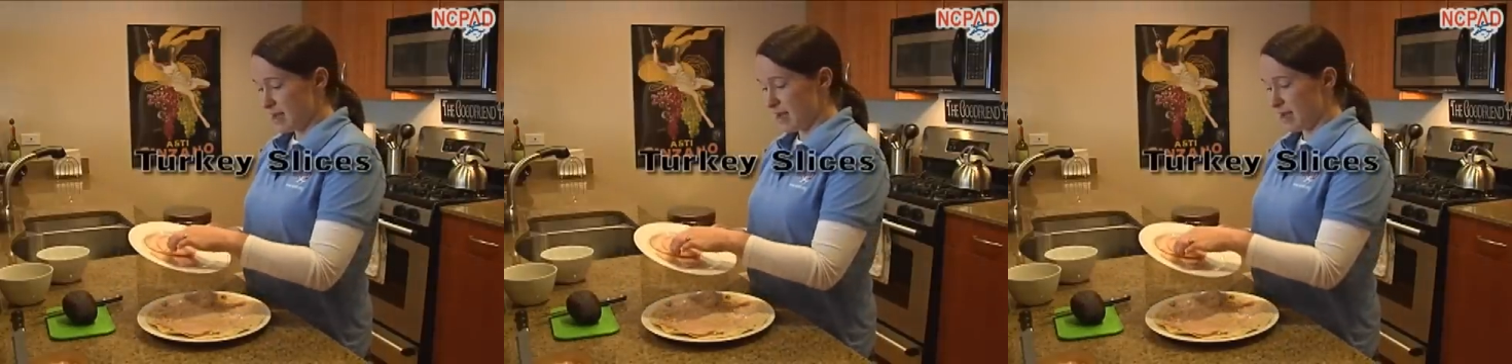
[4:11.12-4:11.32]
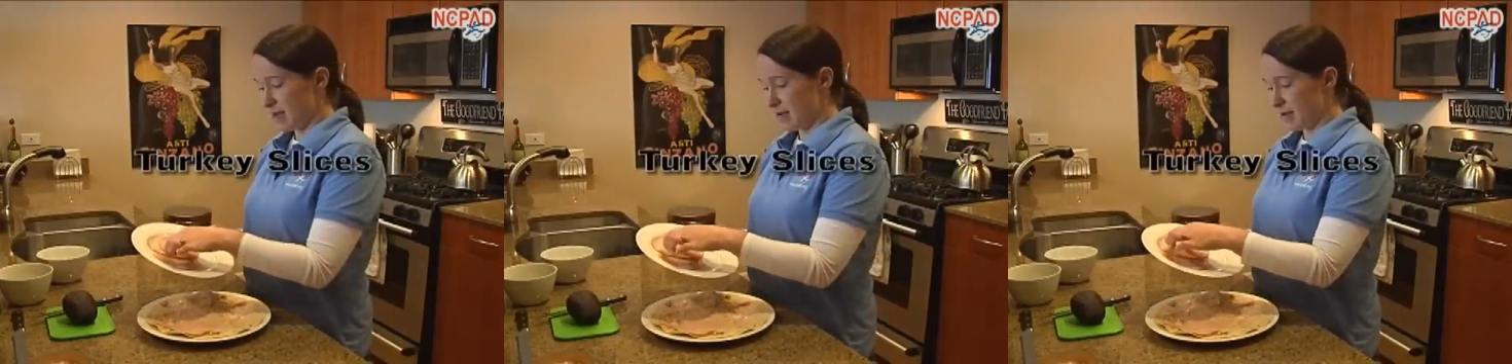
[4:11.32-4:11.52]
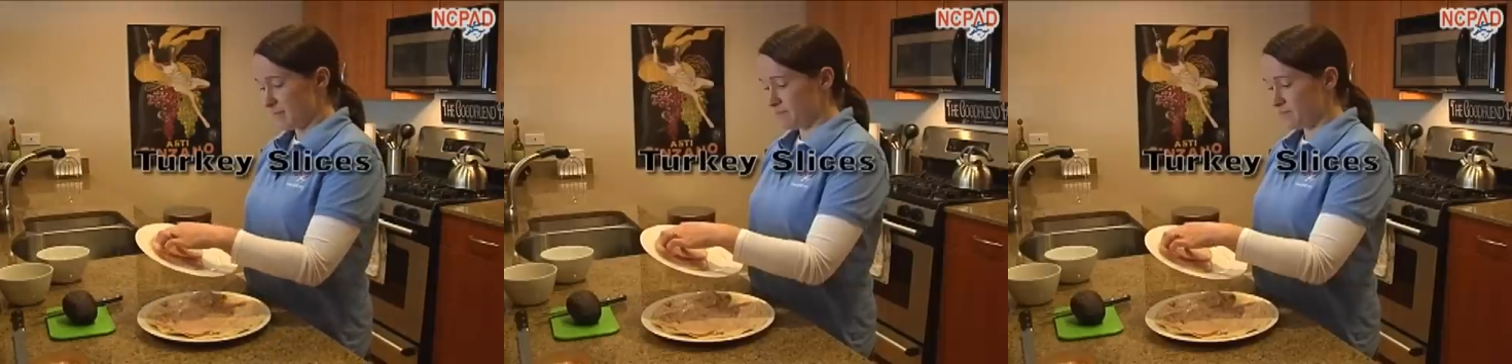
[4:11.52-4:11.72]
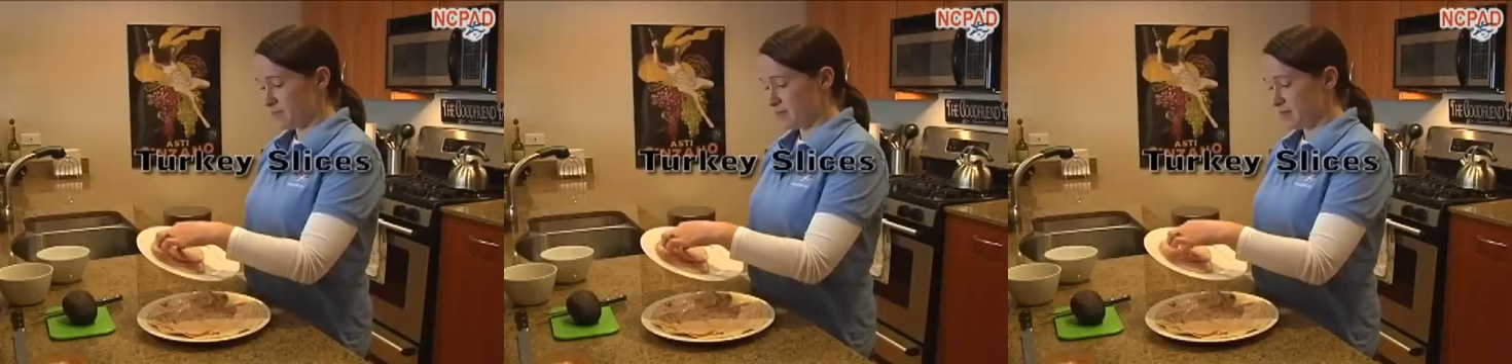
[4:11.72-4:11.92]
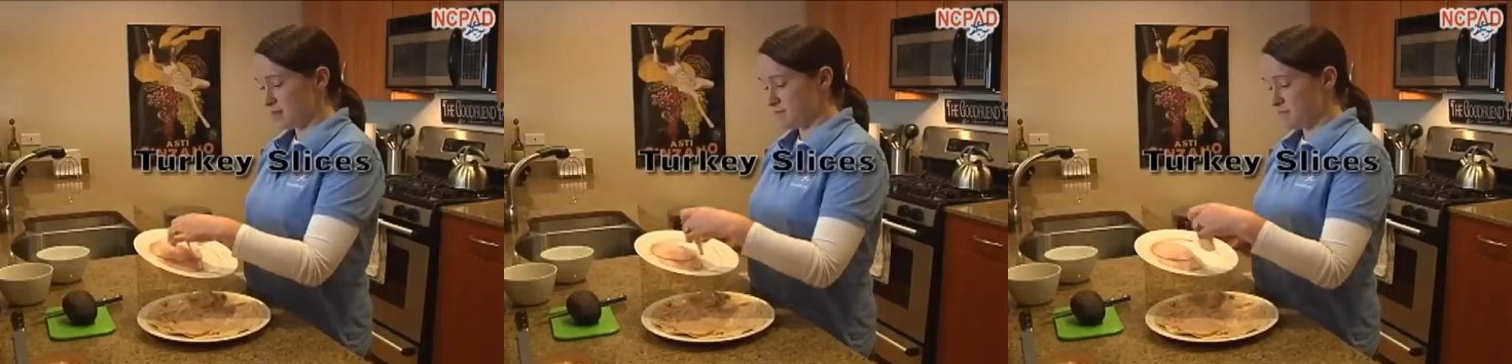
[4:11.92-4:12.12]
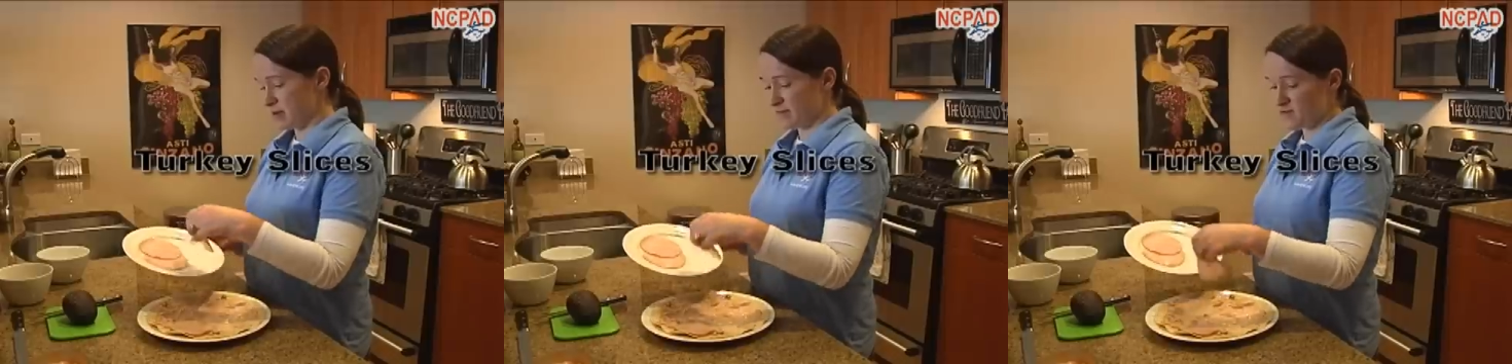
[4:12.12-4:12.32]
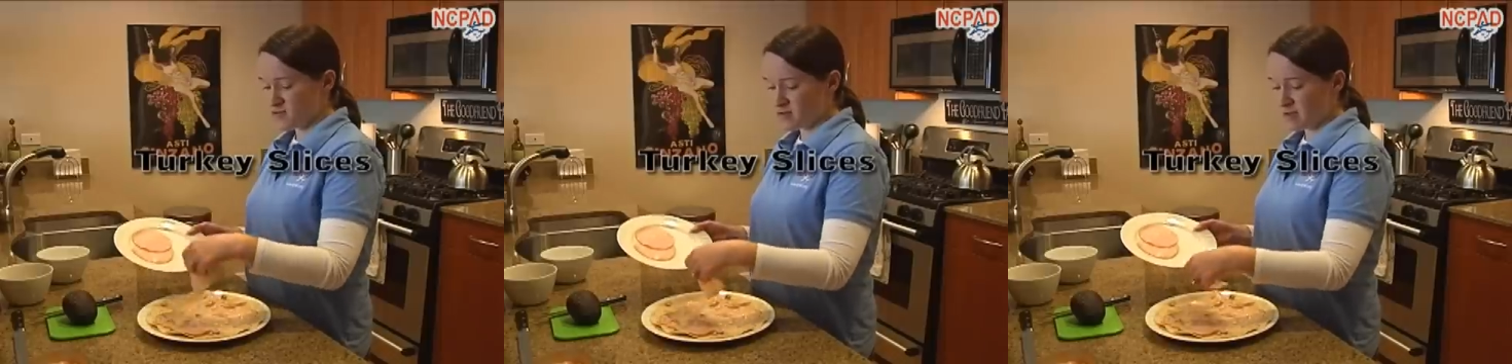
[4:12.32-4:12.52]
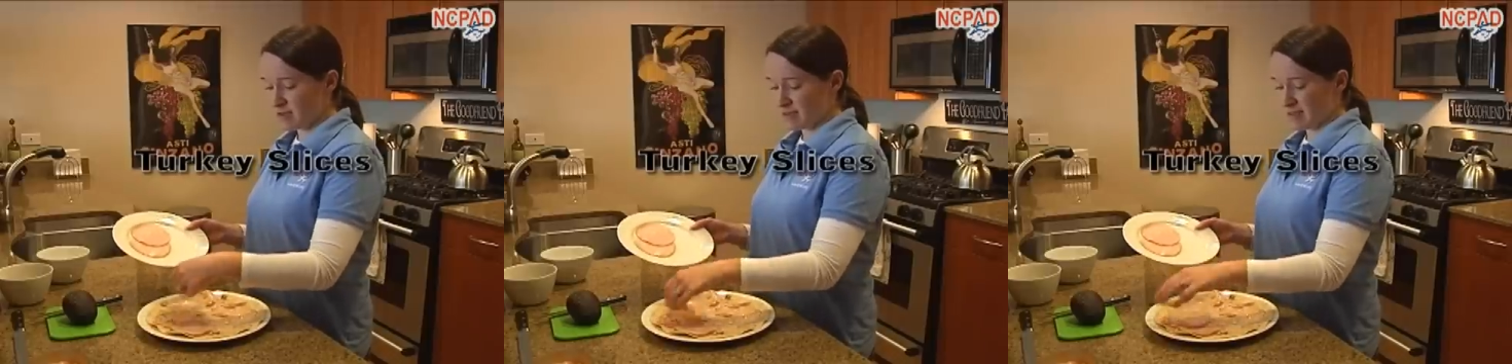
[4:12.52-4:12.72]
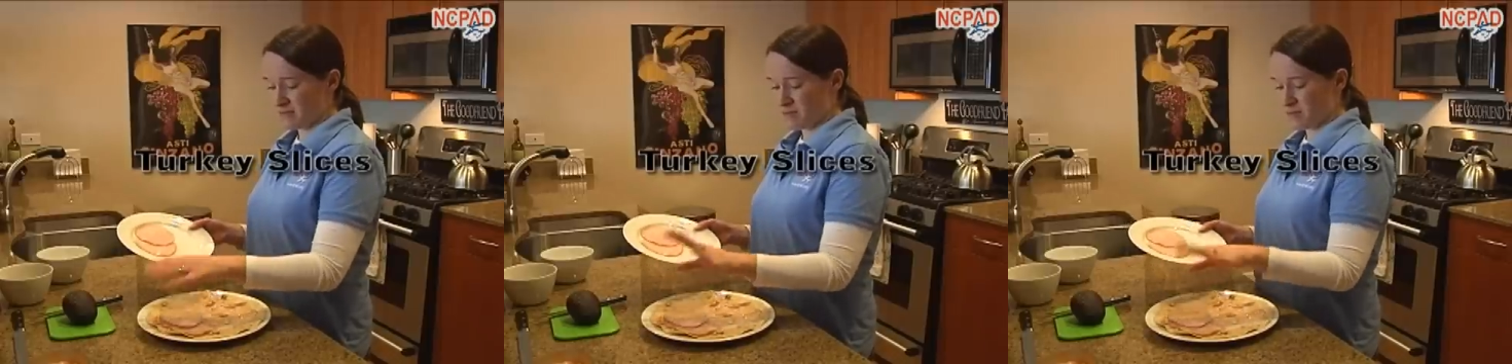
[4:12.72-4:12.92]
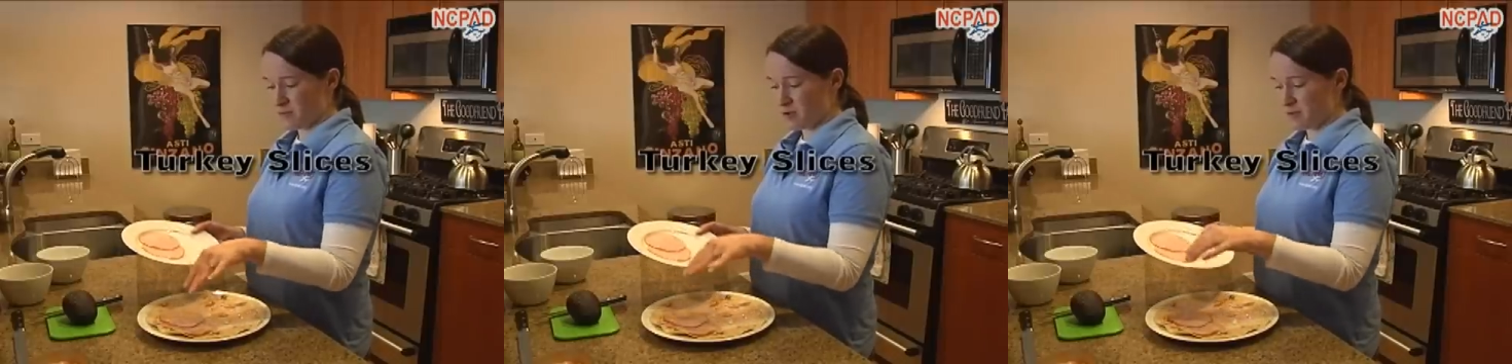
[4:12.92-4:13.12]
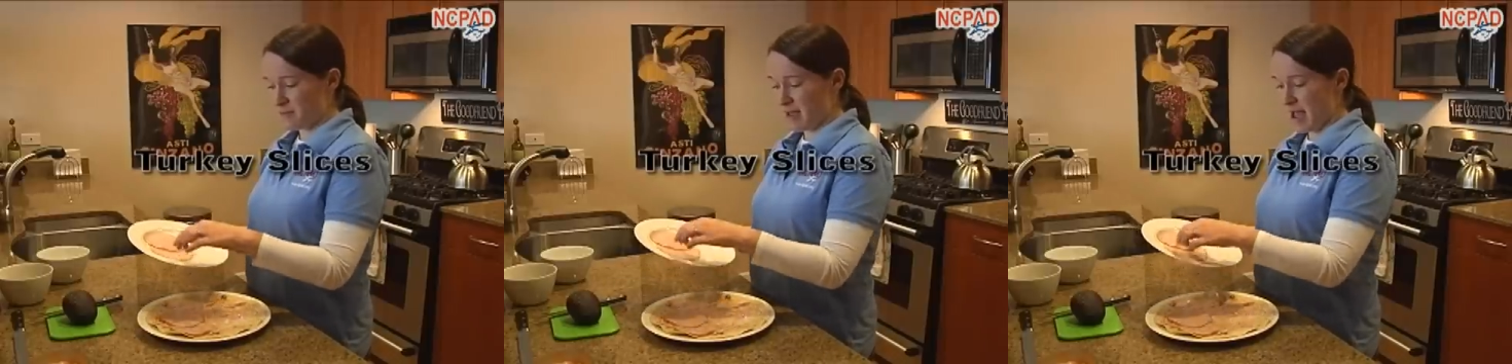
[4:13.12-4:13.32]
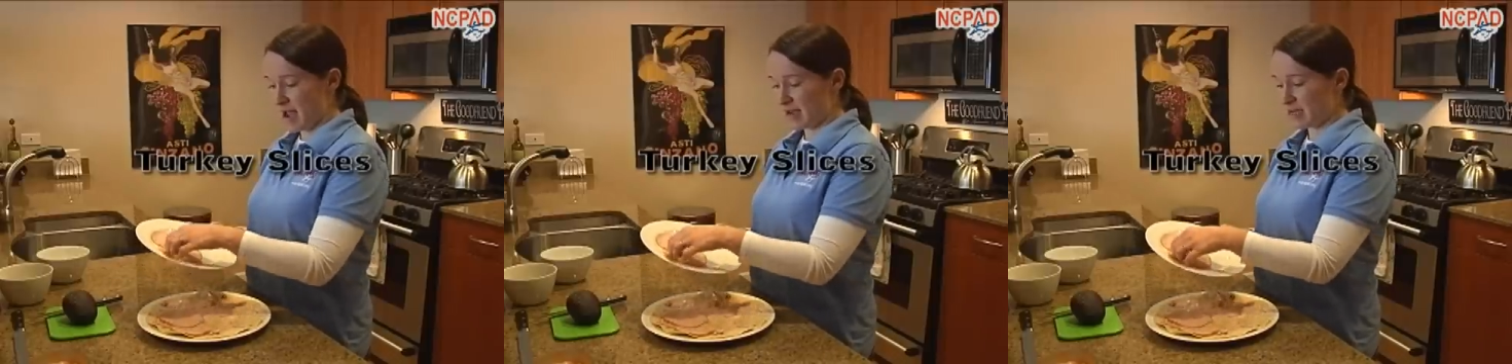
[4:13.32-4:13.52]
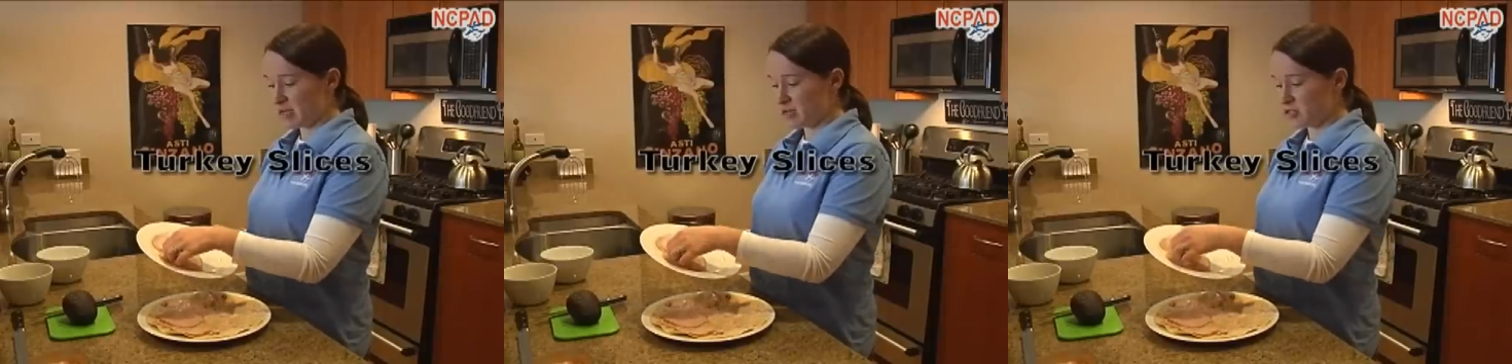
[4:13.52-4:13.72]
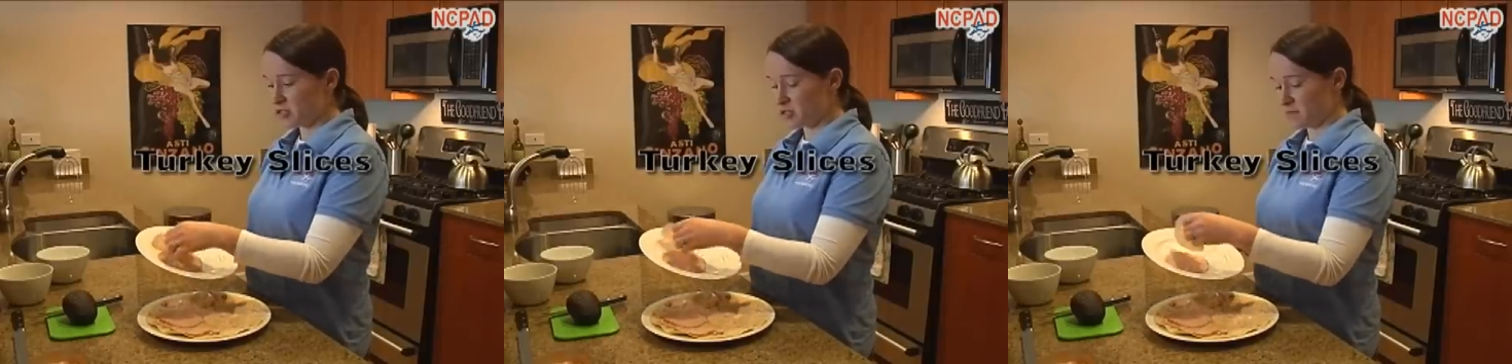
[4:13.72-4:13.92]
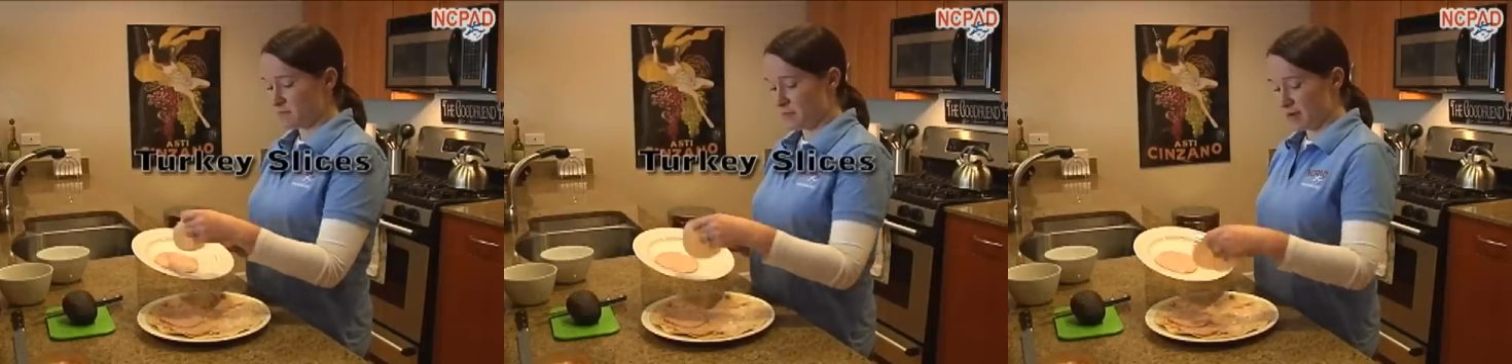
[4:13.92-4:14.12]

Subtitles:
that were pre-packaged,